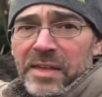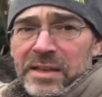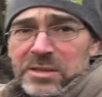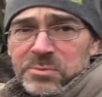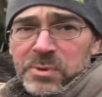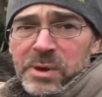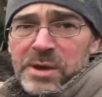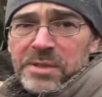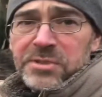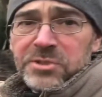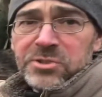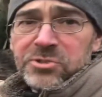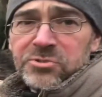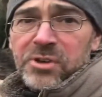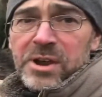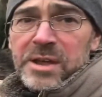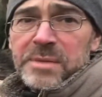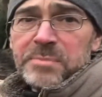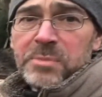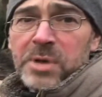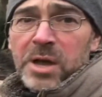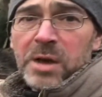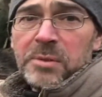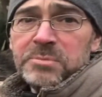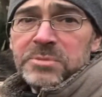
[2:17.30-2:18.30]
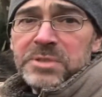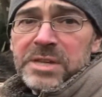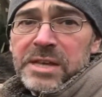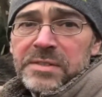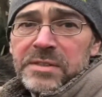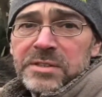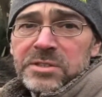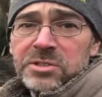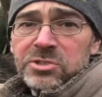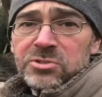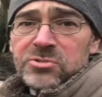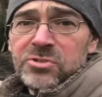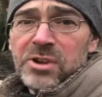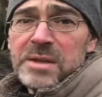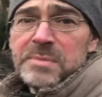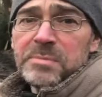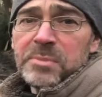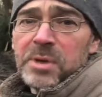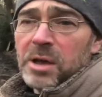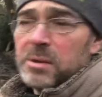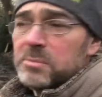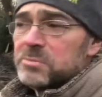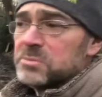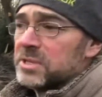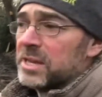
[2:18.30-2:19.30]
where the stream comes in. There's a stream
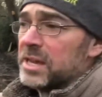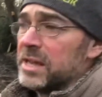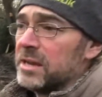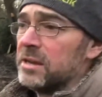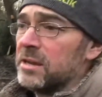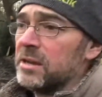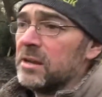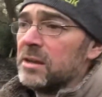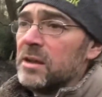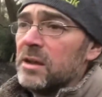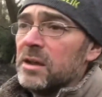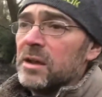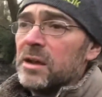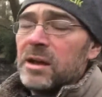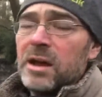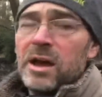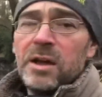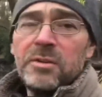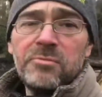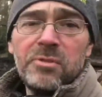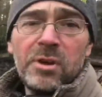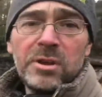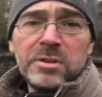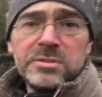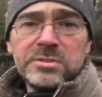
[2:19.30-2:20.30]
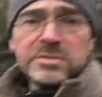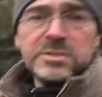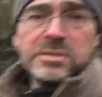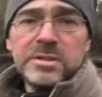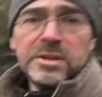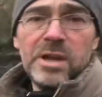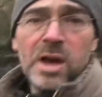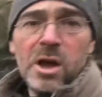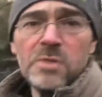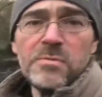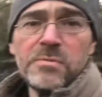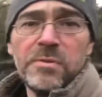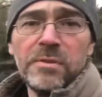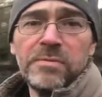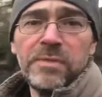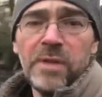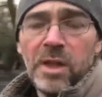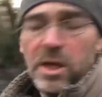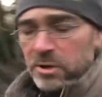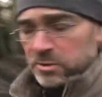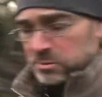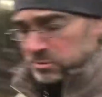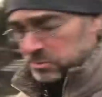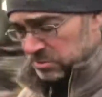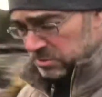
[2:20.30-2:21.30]
comes in and runs and
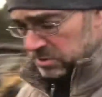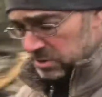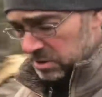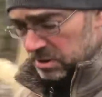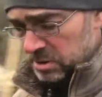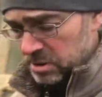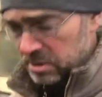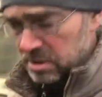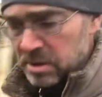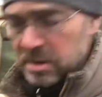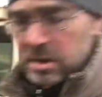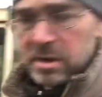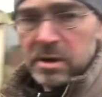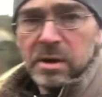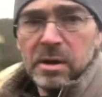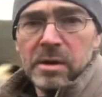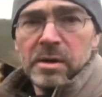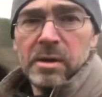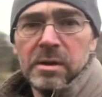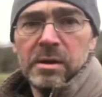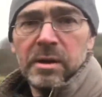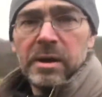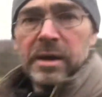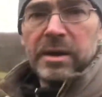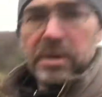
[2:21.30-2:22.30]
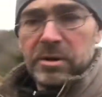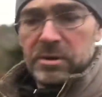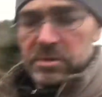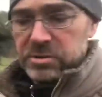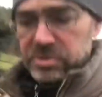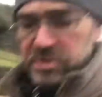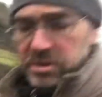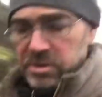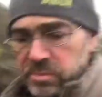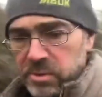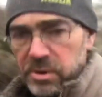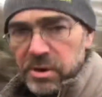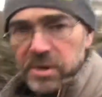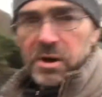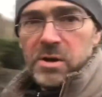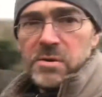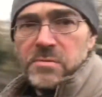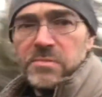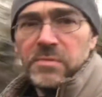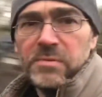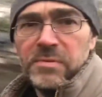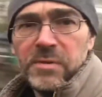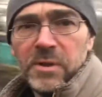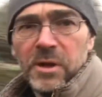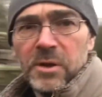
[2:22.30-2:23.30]
overflows. Hang on, I'll show you where it
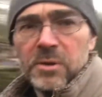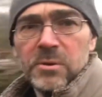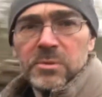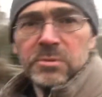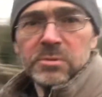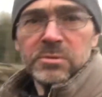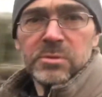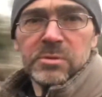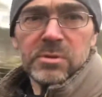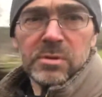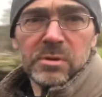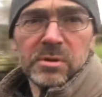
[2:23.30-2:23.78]
overflows.